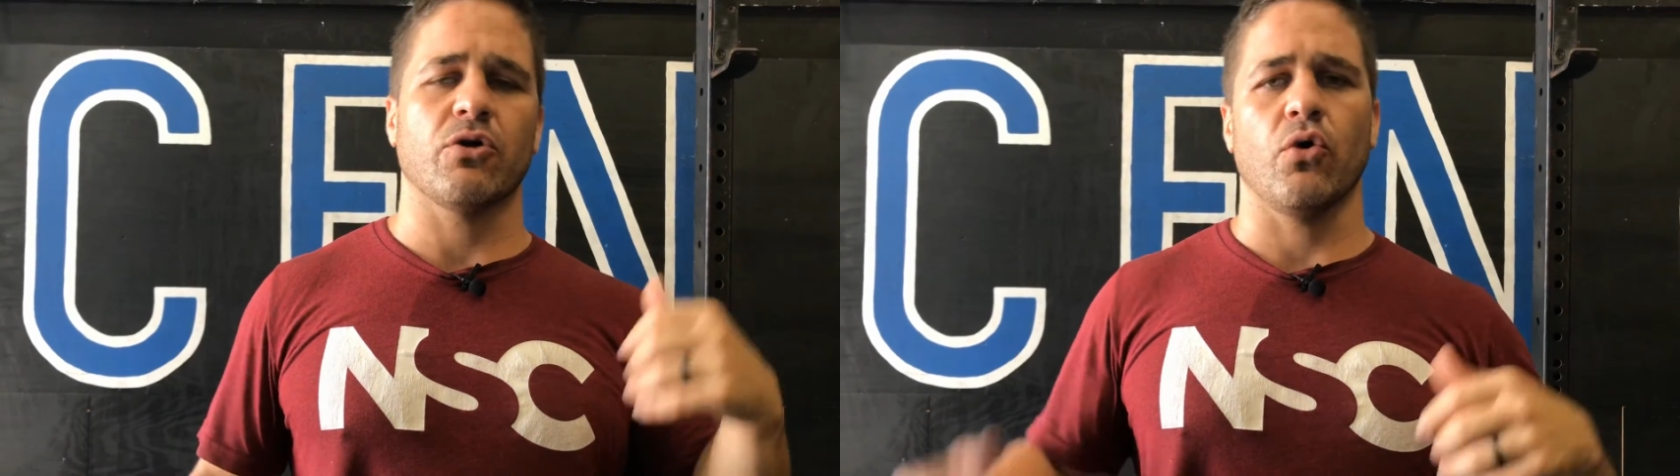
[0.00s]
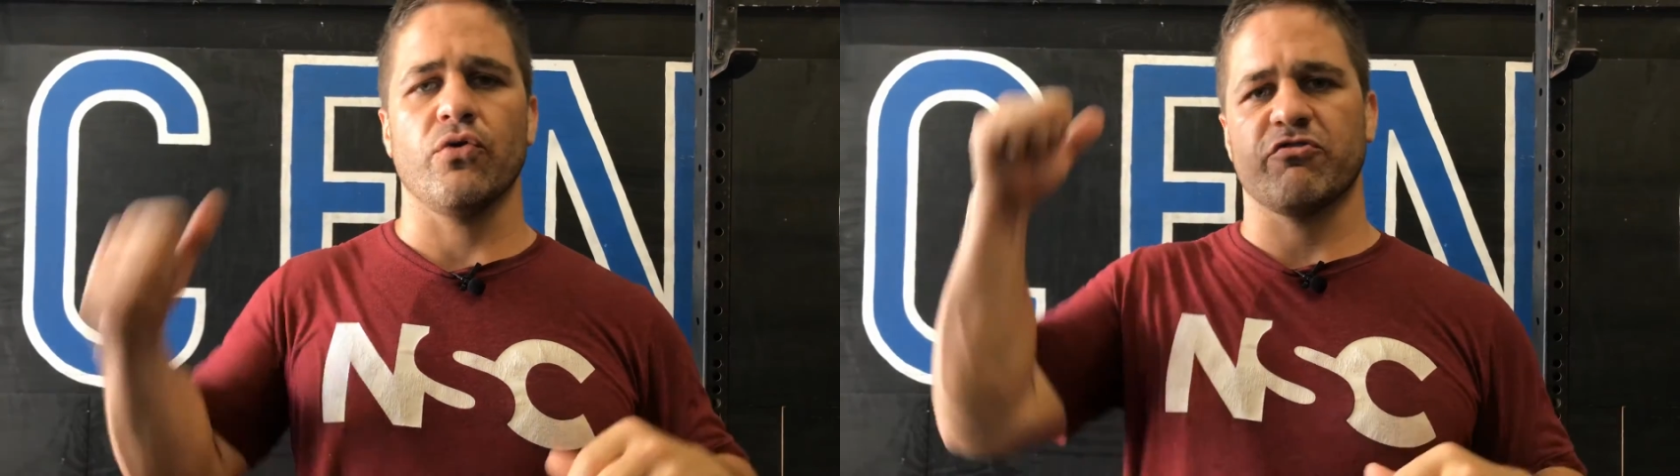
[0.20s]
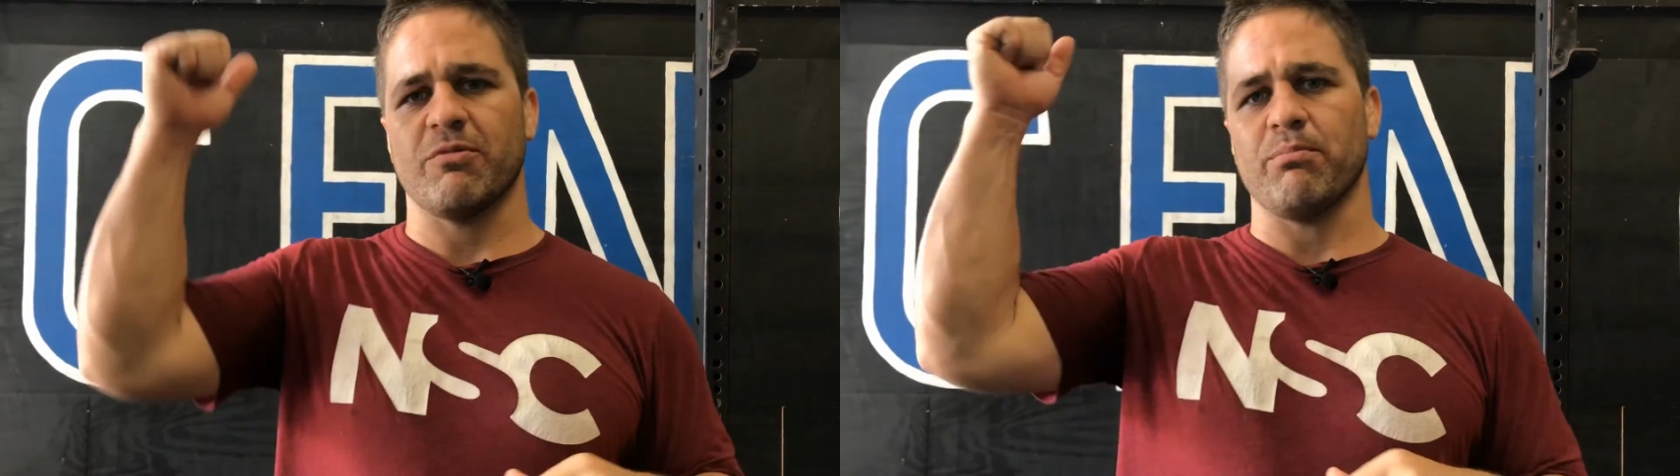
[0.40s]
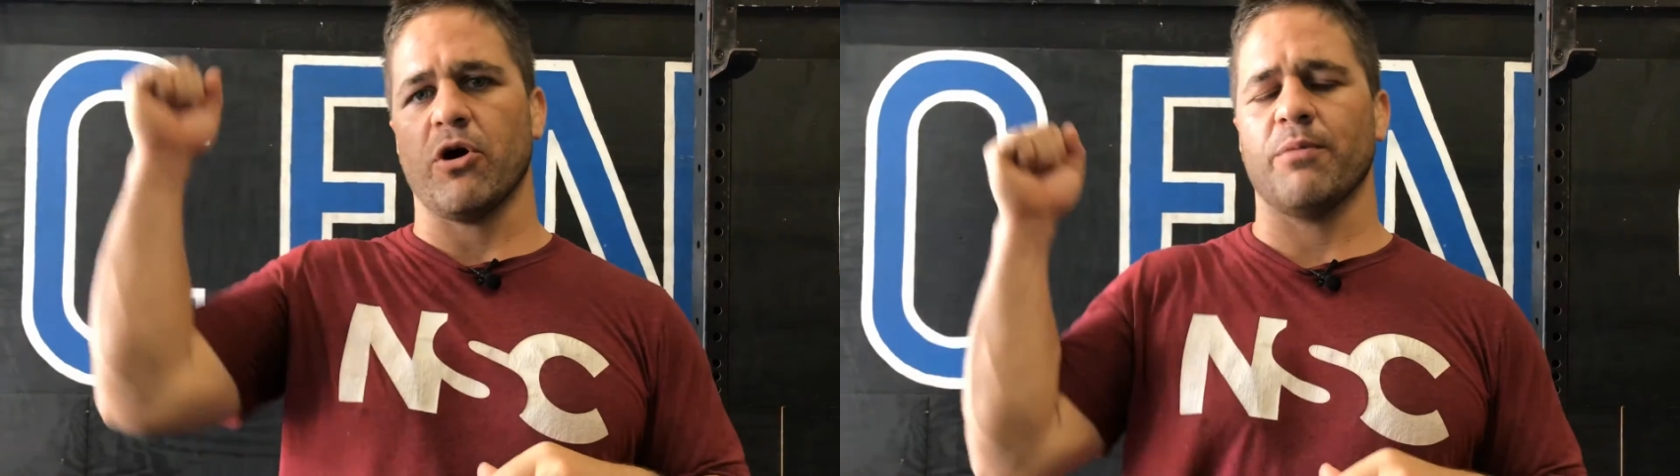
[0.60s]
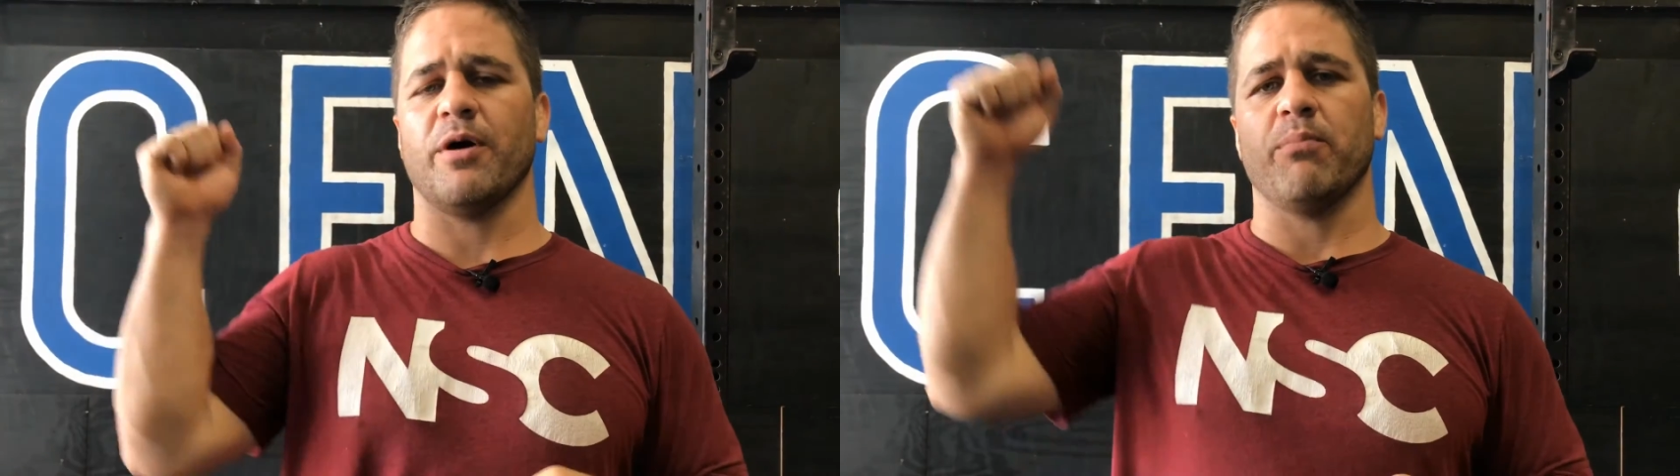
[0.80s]
hold with some
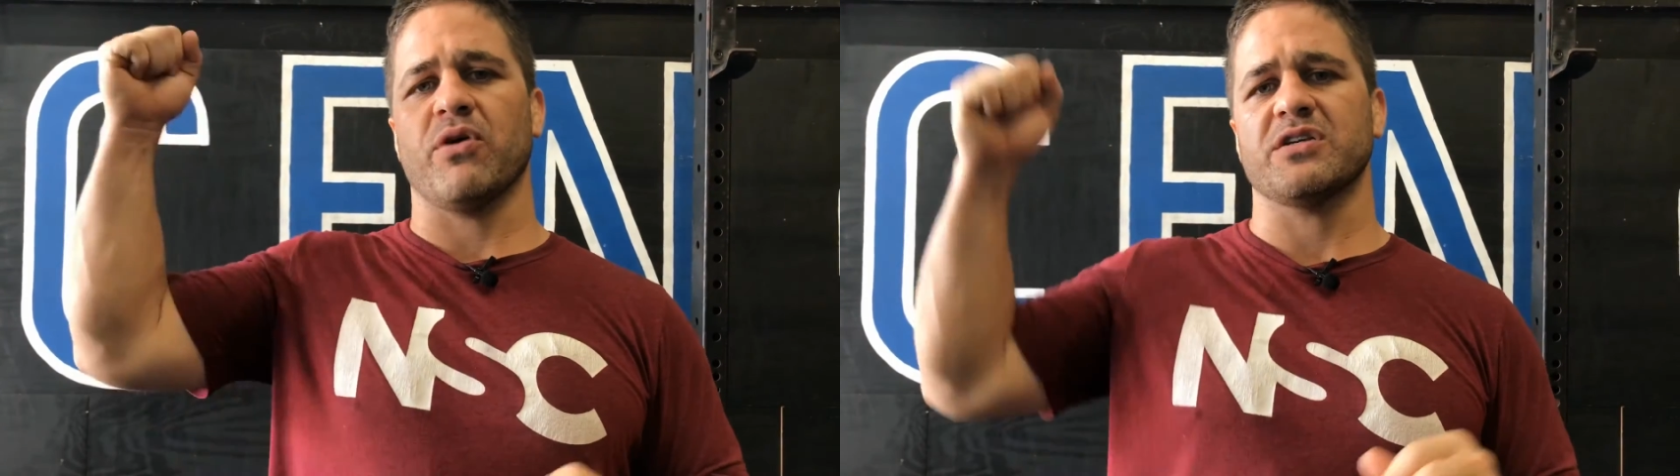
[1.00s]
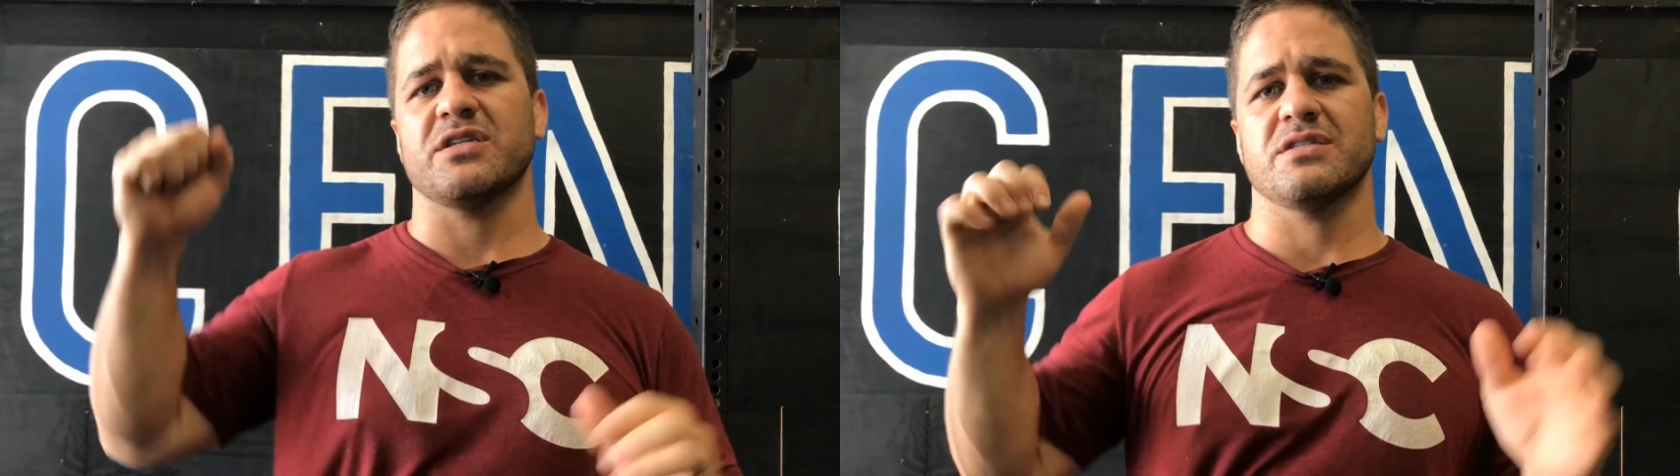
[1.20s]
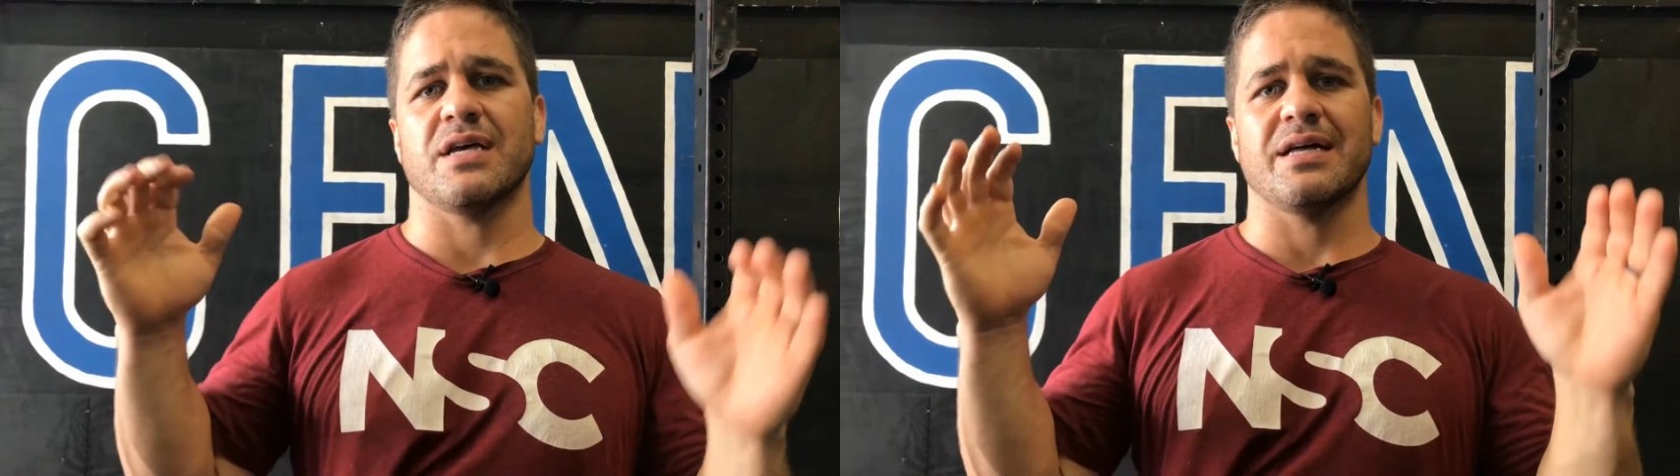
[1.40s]
barbell presses